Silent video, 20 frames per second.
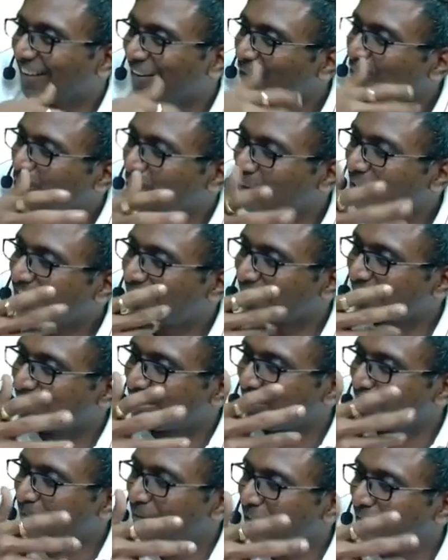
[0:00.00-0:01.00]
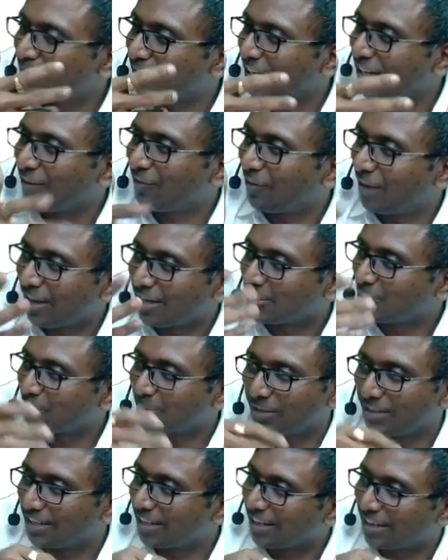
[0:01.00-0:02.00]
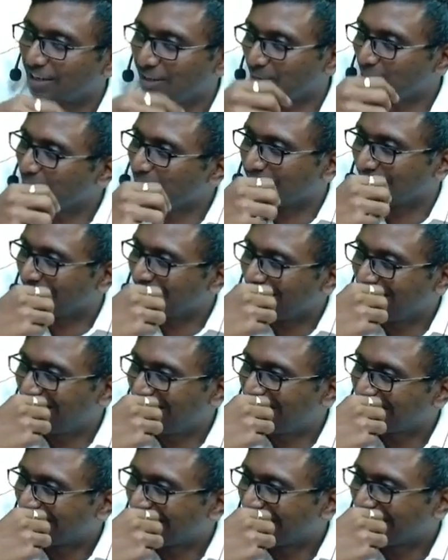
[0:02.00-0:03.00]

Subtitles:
You will see simply very fast, you will tell, I know that.